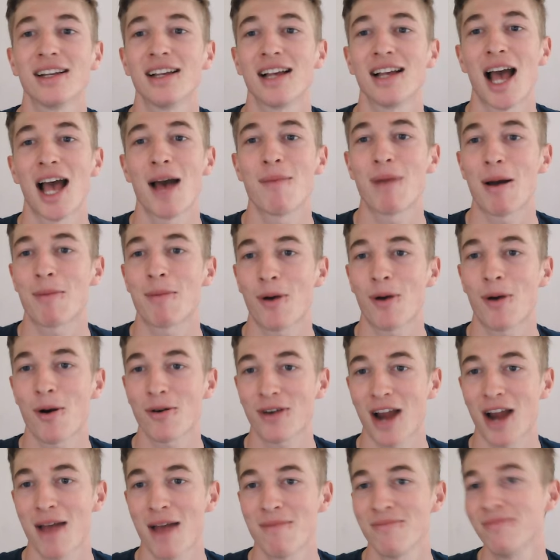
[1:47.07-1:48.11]
And by
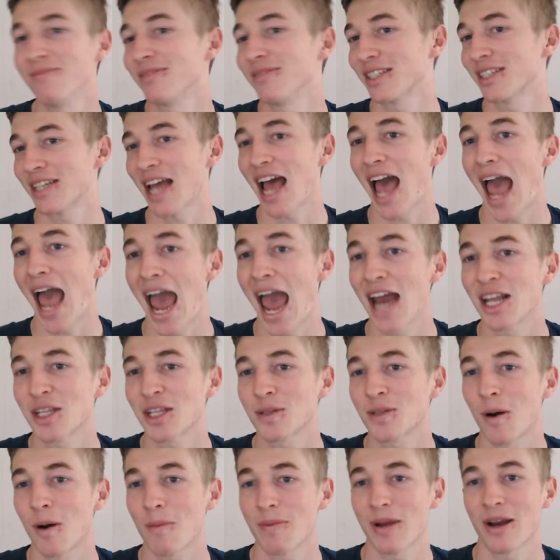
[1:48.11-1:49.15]
program, just add a
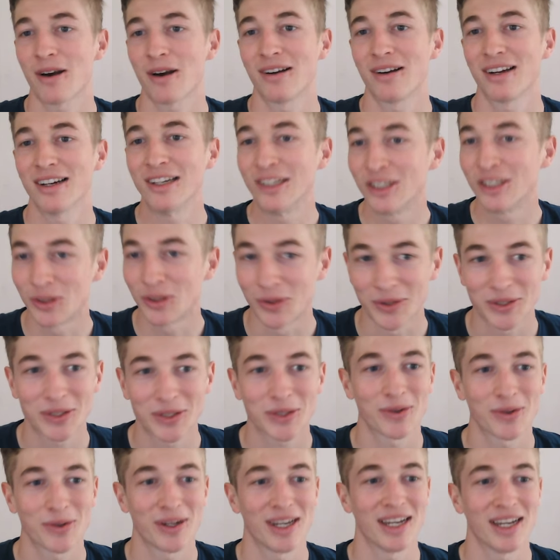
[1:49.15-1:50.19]
swap area, draw a
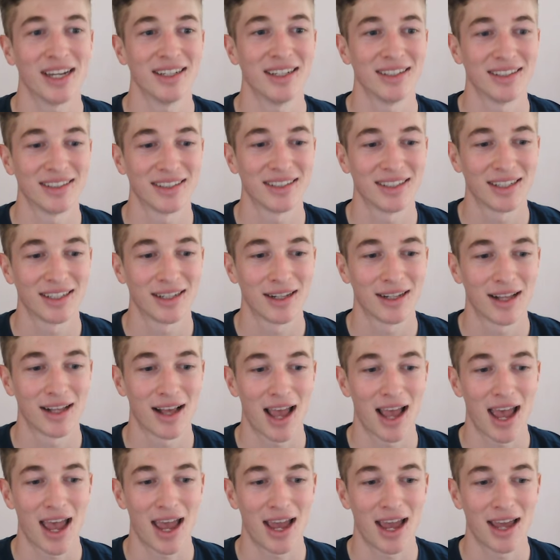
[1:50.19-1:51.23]
square,
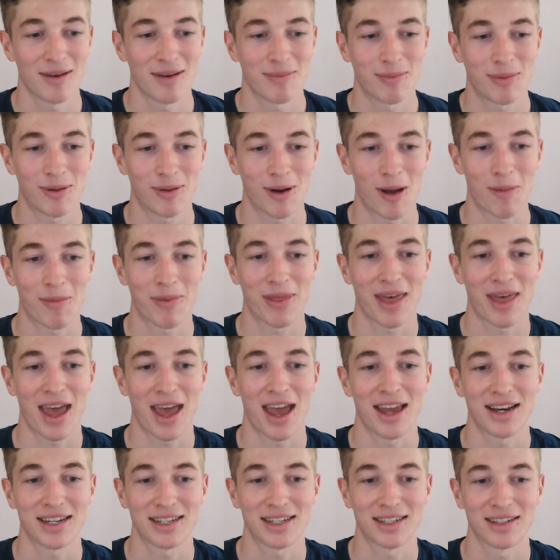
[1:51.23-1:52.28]
and plop
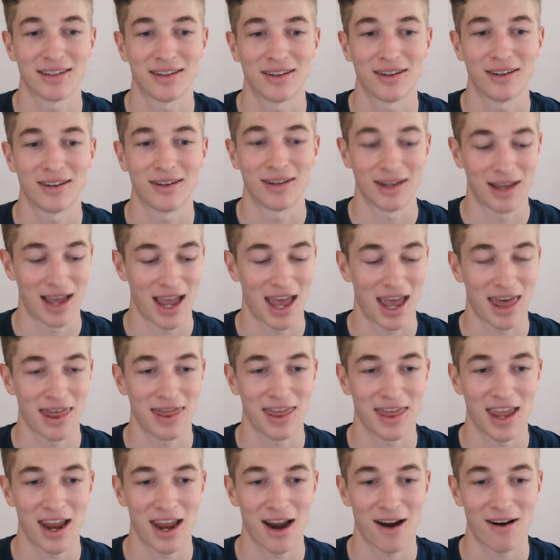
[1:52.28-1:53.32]
that
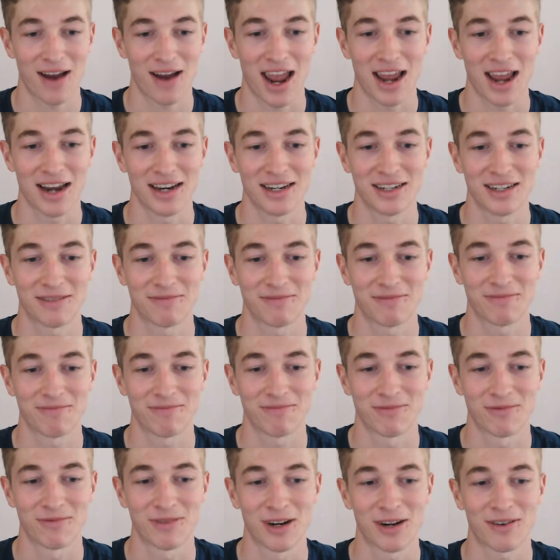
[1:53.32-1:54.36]
there and
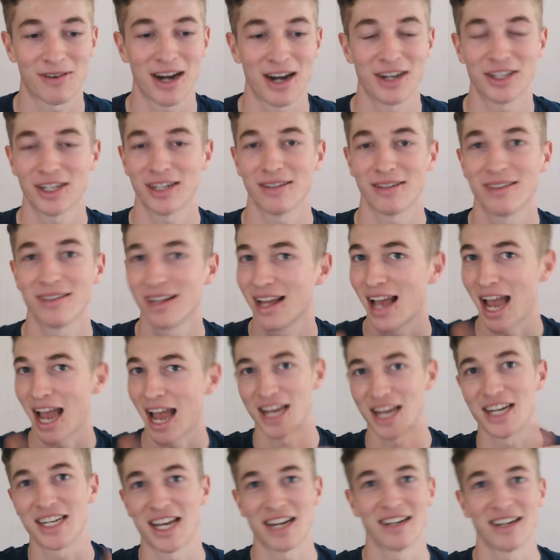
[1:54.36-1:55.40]
rearrange it, and
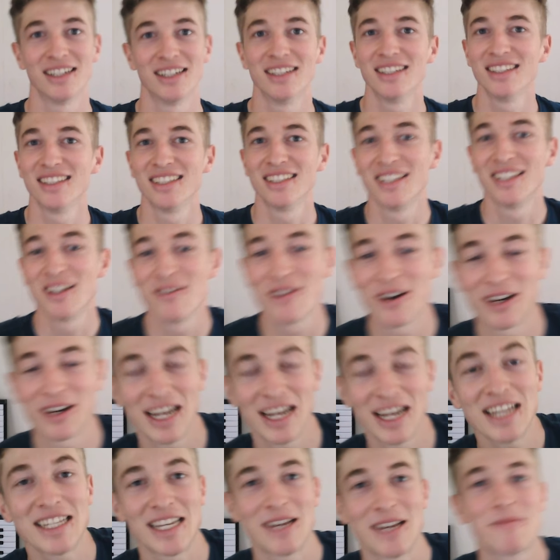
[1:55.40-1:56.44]
you're done. Very
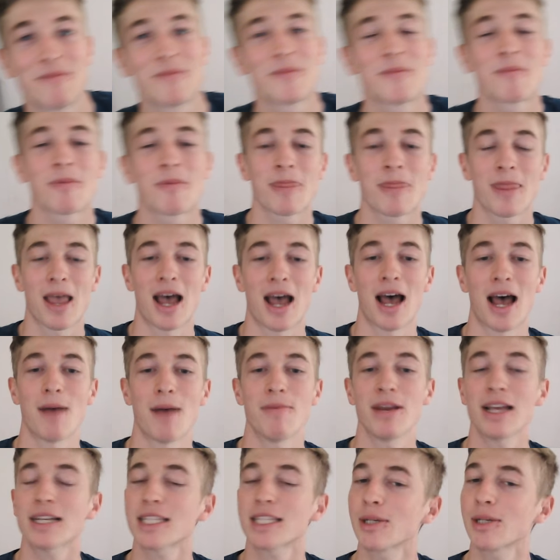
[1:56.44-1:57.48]
easy.
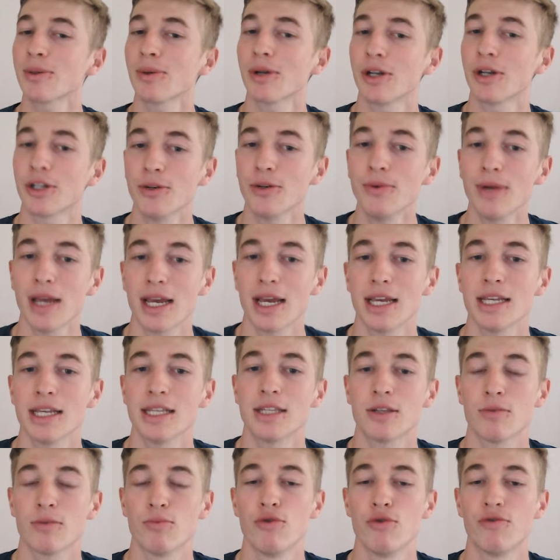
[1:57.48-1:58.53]
Next thing we want to do
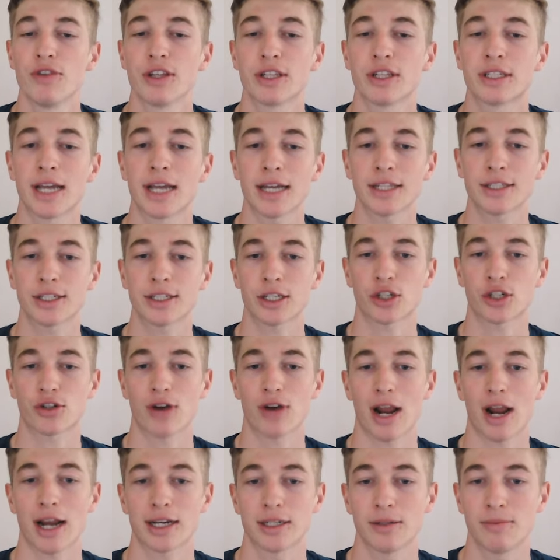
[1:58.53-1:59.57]
is move this dust
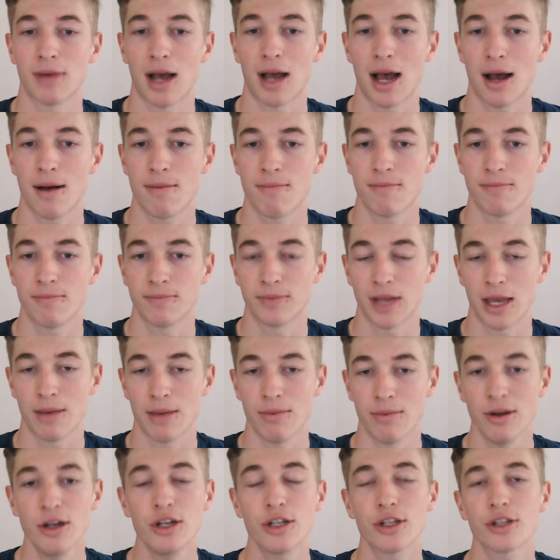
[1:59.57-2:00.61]
extractor
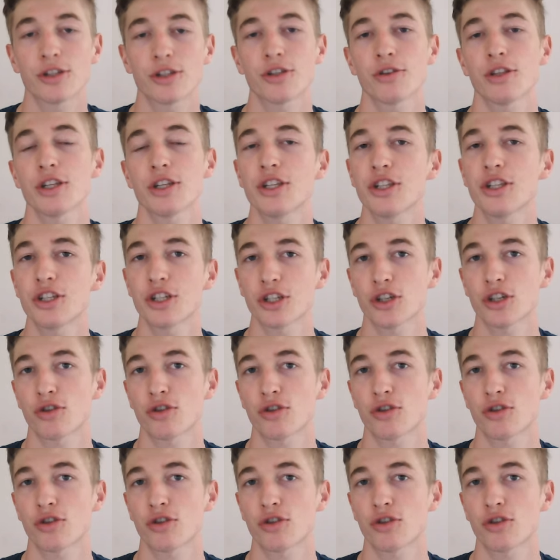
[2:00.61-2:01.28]
image. So this is just a